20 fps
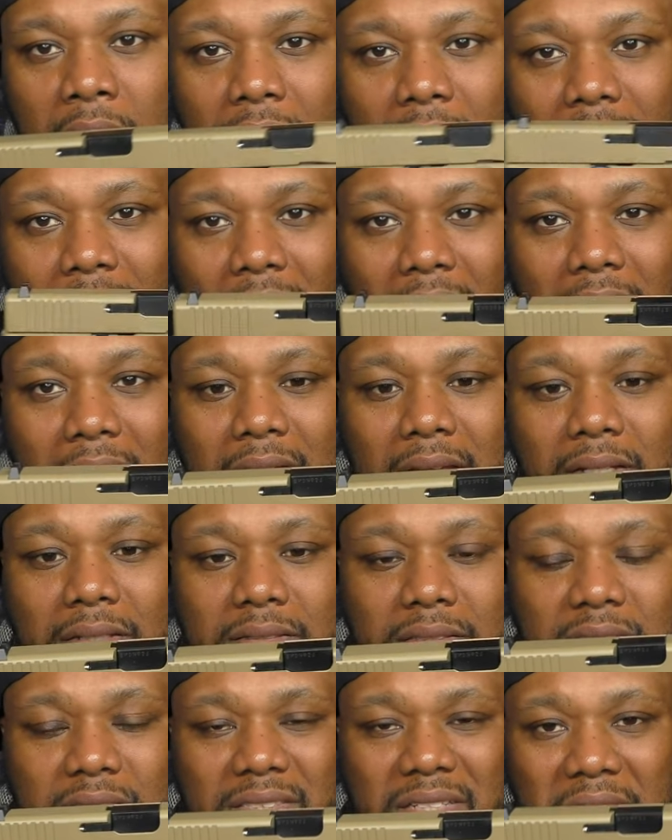Glock
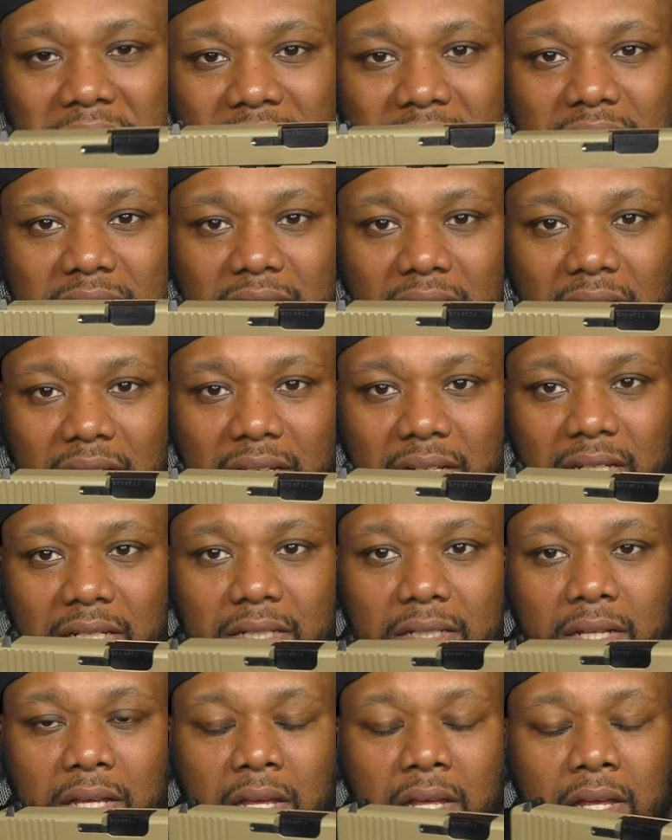
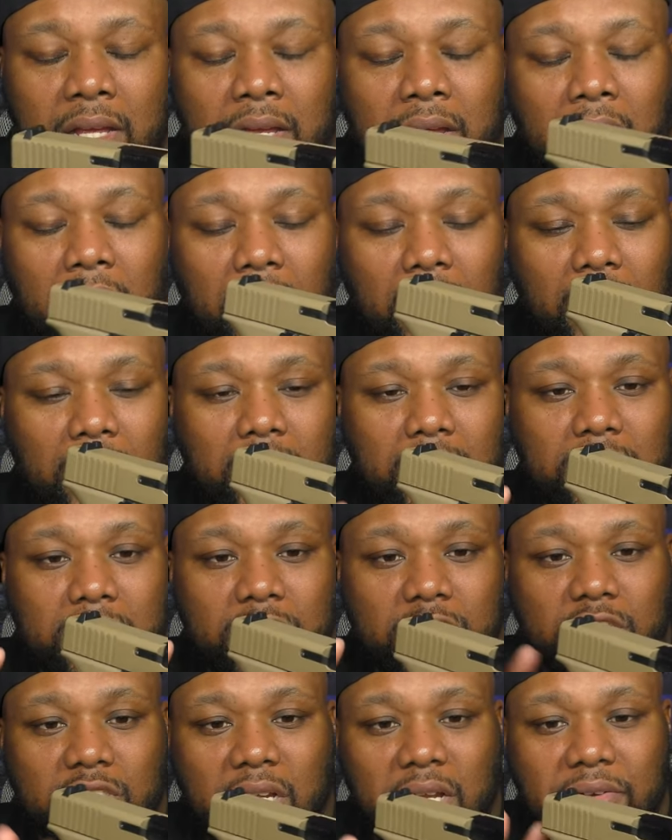17
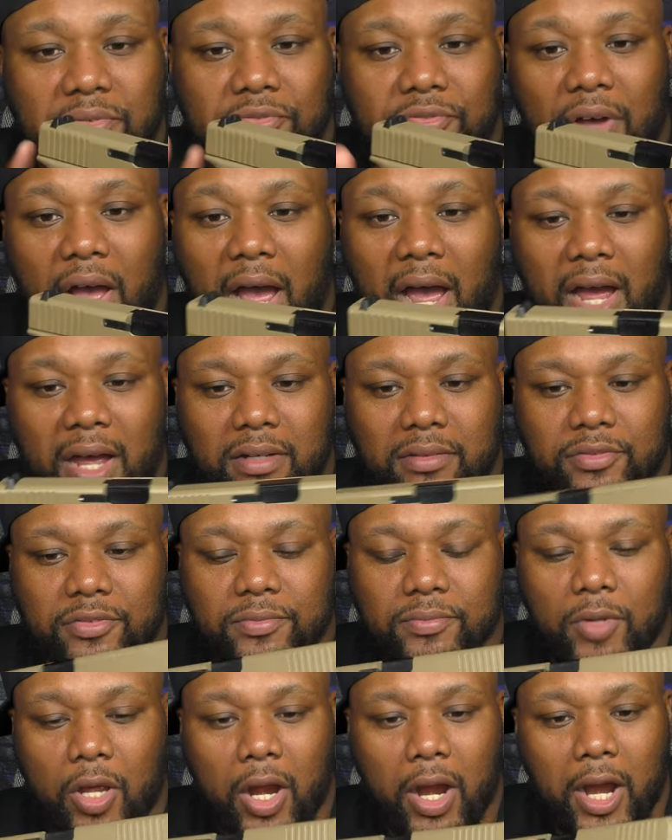Gen 5.
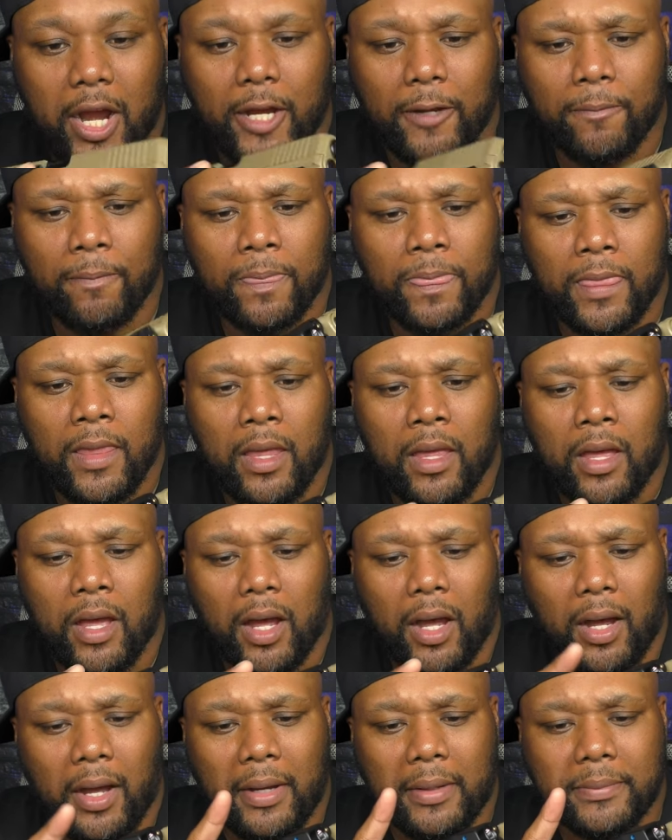All right,
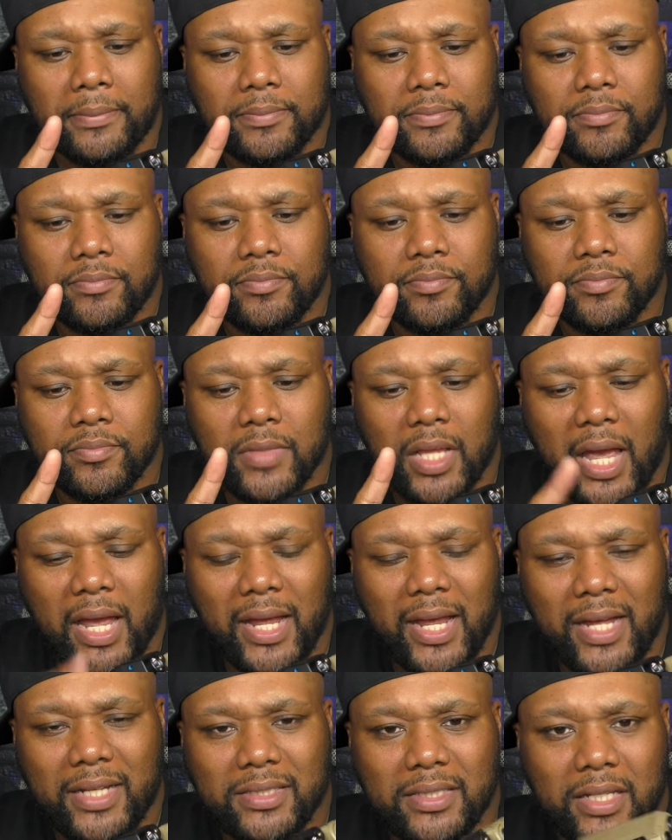I
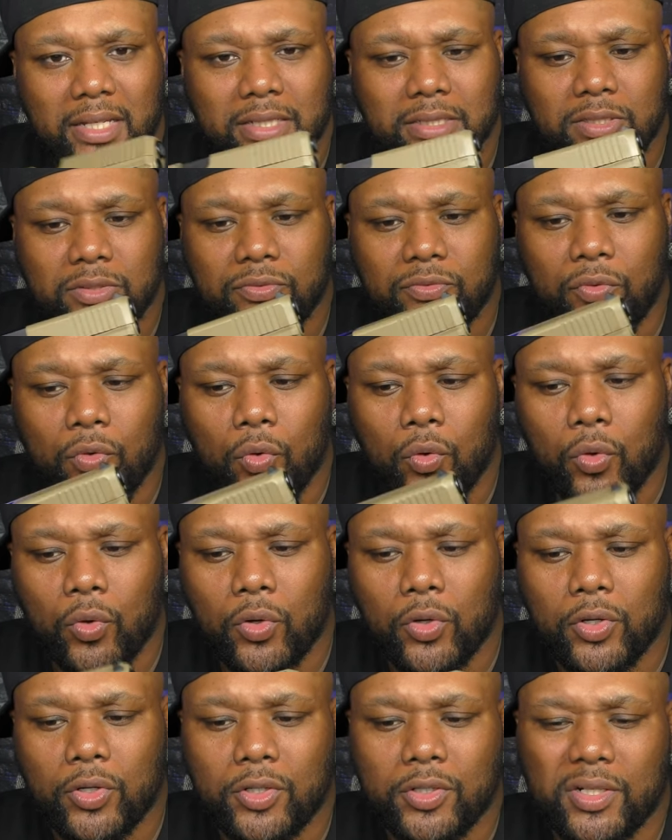got this
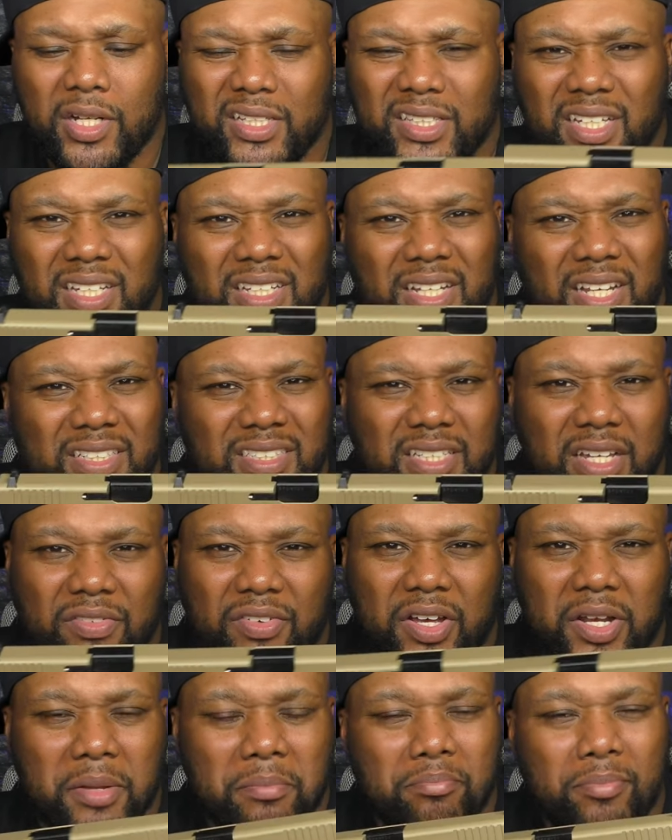for I think like
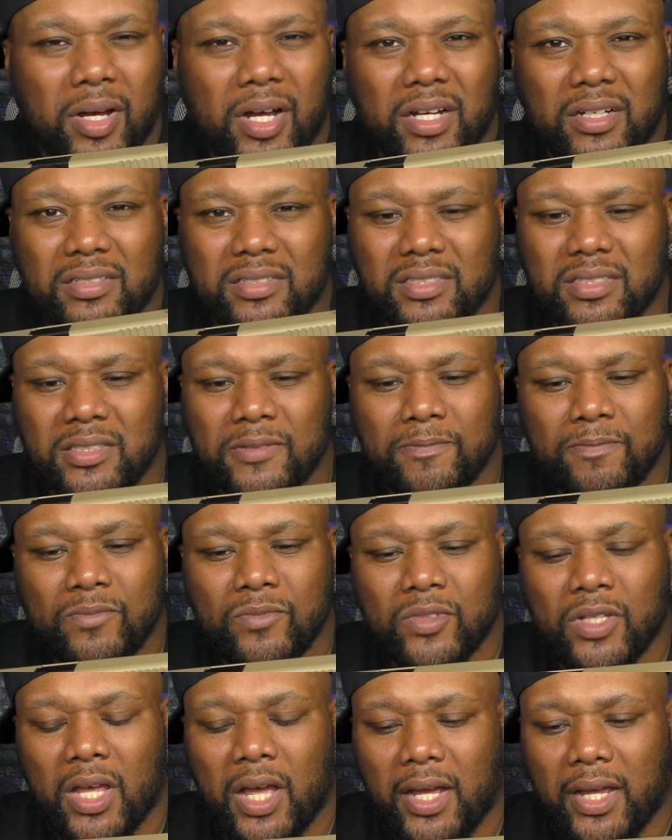$700.
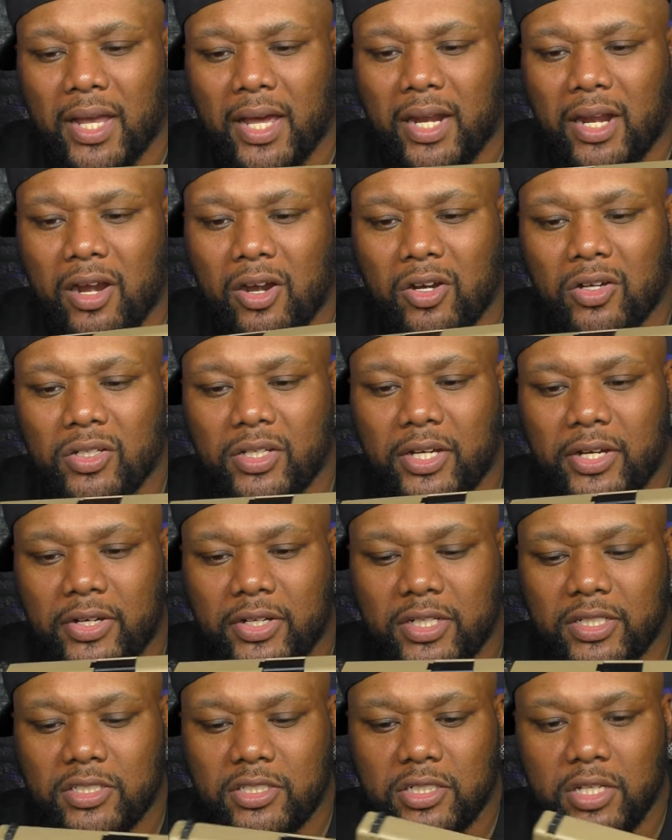I got it earlier
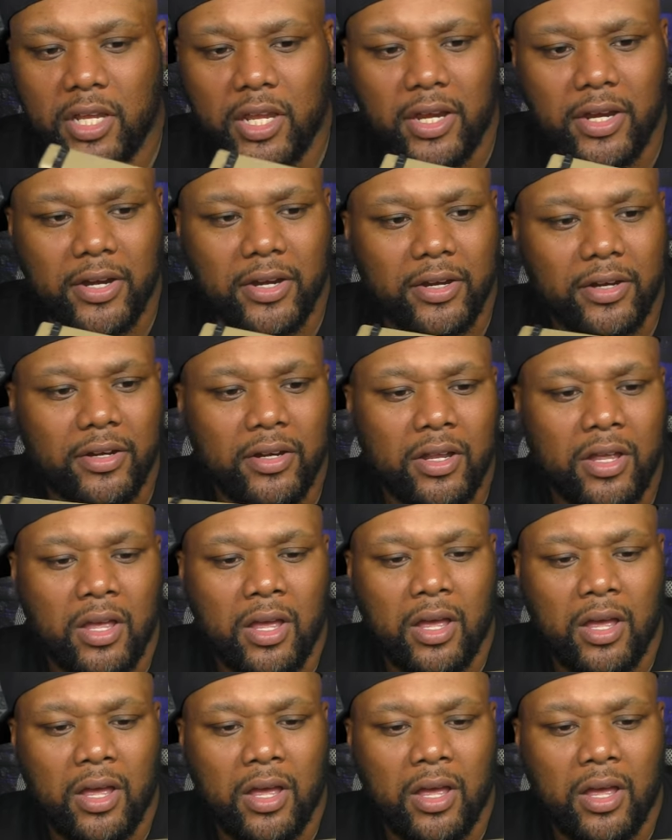this year.